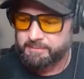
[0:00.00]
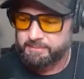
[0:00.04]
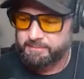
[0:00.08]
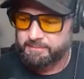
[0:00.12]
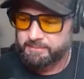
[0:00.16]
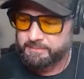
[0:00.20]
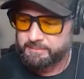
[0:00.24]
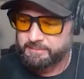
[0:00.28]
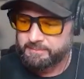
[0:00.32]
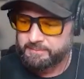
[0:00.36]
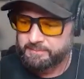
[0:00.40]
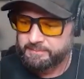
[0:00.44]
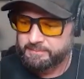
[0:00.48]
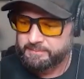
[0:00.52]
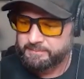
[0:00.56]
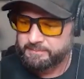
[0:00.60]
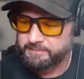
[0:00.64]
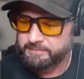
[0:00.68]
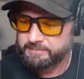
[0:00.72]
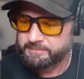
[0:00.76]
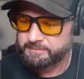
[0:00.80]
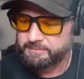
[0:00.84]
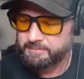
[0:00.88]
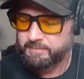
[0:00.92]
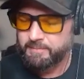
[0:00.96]

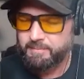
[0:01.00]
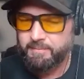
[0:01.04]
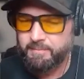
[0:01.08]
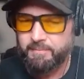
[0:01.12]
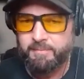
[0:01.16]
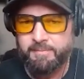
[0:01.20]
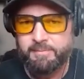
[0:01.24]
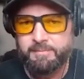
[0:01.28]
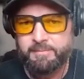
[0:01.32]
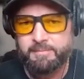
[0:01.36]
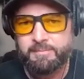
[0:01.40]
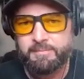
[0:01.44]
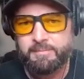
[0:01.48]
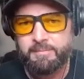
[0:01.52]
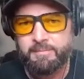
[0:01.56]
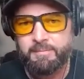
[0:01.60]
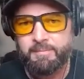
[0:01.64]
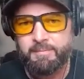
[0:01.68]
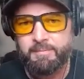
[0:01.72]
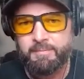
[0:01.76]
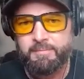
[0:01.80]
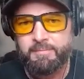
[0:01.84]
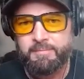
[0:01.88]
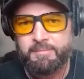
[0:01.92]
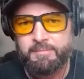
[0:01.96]

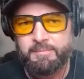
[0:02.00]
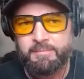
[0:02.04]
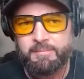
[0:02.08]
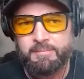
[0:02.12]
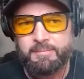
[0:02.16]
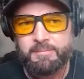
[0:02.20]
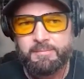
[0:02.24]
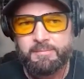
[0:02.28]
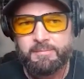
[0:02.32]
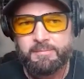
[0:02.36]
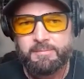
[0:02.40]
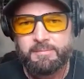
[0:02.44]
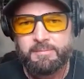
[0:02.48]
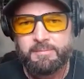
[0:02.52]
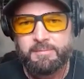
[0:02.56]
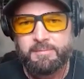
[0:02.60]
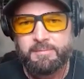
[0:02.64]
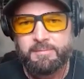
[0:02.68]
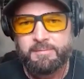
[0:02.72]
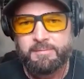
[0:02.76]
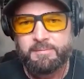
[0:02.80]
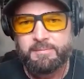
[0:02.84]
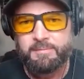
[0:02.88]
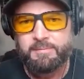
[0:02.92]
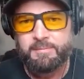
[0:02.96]

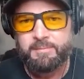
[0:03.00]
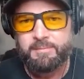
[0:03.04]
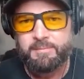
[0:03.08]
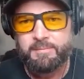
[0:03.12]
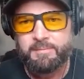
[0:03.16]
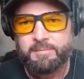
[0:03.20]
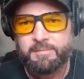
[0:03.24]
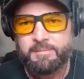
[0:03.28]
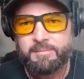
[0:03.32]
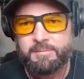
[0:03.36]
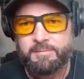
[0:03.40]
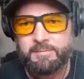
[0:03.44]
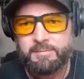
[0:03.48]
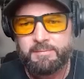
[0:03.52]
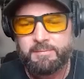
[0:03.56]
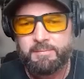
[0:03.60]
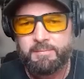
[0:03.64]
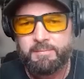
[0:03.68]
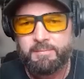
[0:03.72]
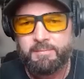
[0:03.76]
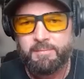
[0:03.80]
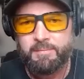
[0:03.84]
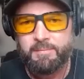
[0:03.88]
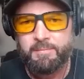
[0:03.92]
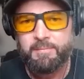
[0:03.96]

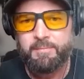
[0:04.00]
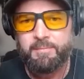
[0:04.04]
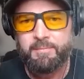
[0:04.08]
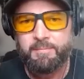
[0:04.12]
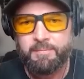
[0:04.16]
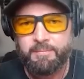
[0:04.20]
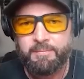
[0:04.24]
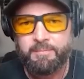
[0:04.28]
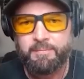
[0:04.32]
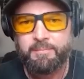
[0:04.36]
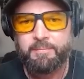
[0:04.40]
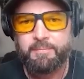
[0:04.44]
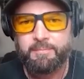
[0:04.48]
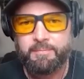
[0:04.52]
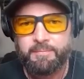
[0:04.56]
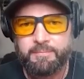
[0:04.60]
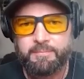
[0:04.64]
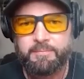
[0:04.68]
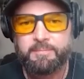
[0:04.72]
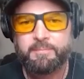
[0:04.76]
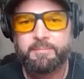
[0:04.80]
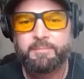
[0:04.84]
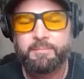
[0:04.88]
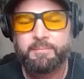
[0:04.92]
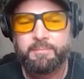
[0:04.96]

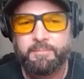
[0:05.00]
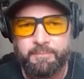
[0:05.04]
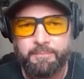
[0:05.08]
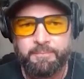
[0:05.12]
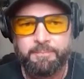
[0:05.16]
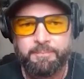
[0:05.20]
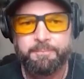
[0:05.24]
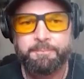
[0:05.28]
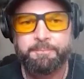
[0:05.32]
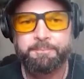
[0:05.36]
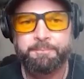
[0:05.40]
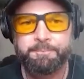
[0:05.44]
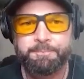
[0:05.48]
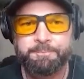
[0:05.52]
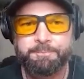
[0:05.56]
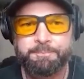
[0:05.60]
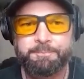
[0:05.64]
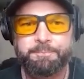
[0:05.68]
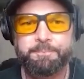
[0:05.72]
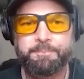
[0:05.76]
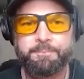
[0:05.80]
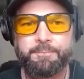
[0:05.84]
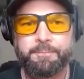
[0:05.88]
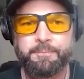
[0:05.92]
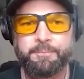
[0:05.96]

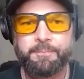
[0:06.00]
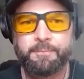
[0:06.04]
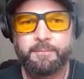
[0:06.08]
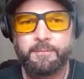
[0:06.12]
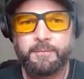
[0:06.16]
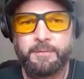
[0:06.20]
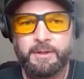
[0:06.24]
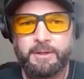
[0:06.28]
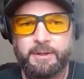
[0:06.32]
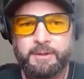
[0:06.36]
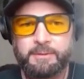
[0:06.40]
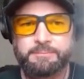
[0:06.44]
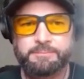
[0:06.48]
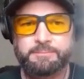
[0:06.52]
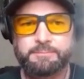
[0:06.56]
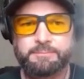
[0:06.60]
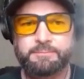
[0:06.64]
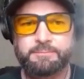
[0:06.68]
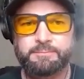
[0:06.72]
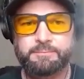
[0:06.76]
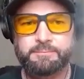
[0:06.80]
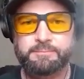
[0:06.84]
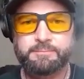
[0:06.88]
No words are spoken by the person on screen.